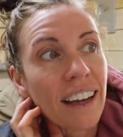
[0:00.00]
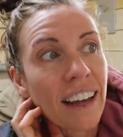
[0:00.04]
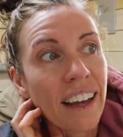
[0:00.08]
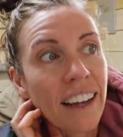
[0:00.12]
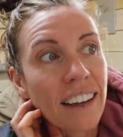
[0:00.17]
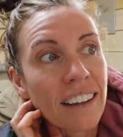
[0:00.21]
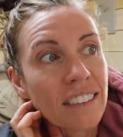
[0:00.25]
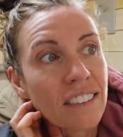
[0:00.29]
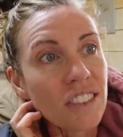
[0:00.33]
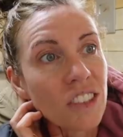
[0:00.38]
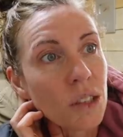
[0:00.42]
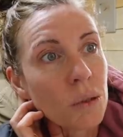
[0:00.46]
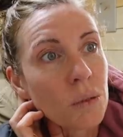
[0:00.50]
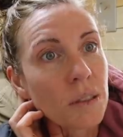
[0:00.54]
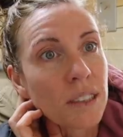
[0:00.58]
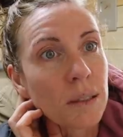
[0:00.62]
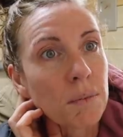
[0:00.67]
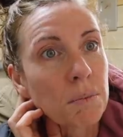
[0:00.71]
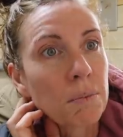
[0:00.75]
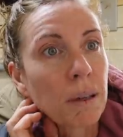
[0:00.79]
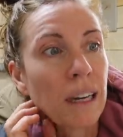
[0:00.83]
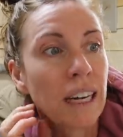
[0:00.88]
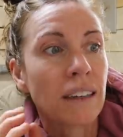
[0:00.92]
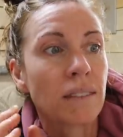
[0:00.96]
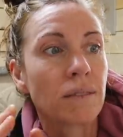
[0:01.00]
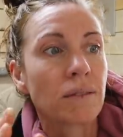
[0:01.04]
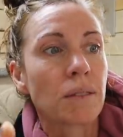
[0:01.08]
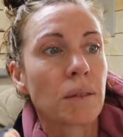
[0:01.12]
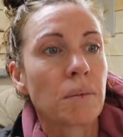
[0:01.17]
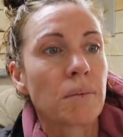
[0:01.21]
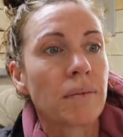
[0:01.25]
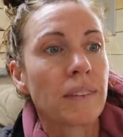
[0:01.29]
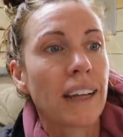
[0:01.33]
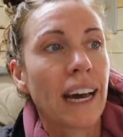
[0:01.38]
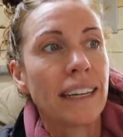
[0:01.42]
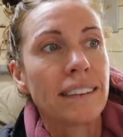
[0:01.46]
and she was in pain
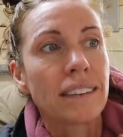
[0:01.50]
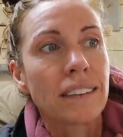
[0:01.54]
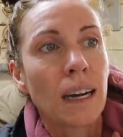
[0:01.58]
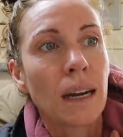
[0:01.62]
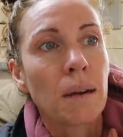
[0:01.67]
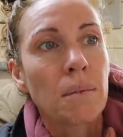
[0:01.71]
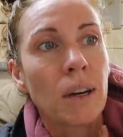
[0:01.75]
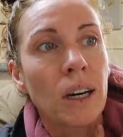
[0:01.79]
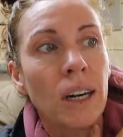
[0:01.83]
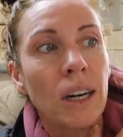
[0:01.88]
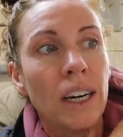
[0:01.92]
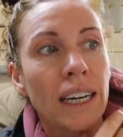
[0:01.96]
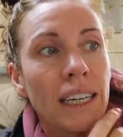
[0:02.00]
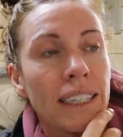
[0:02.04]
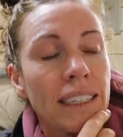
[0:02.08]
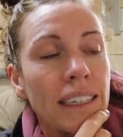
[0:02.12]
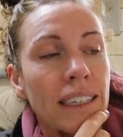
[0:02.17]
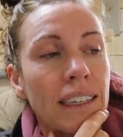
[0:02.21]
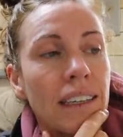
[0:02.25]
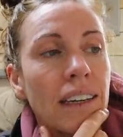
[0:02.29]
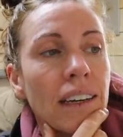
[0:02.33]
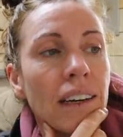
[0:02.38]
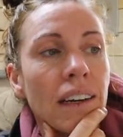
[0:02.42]
from that time on.